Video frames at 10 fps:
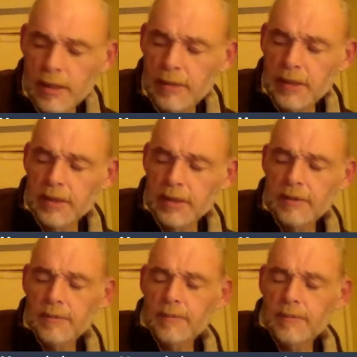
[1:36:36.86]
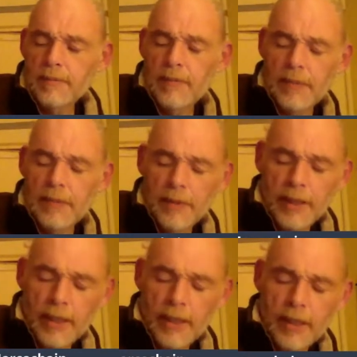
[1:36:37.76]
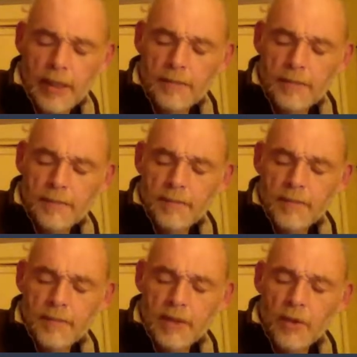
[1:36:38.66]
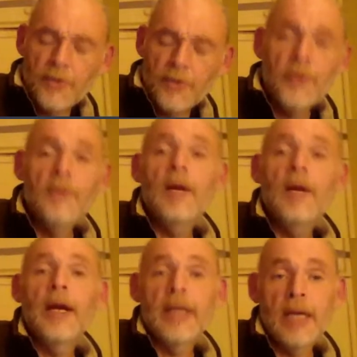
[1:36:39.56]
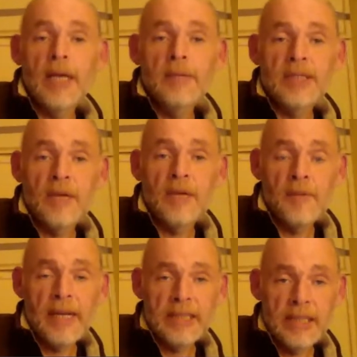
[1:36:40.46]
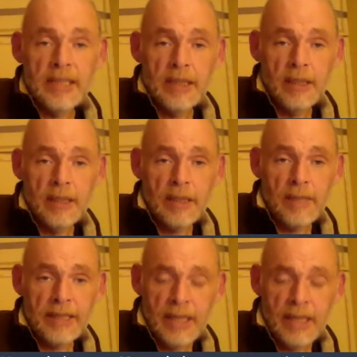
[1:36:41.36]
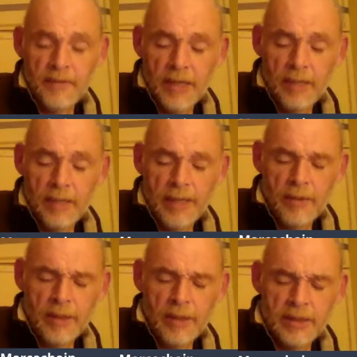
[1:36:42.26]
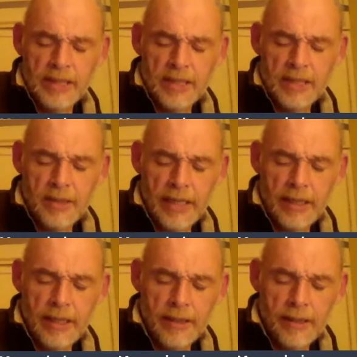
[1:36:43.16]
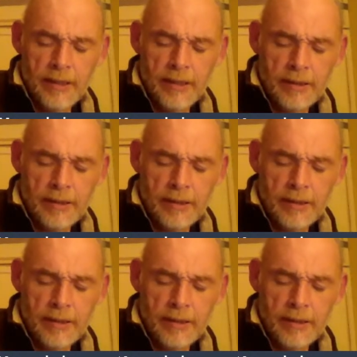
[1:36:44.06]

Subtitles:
just maybe when I go through my Economist cover magazine, get back to that for a little bit. I'm not going to sound too late here now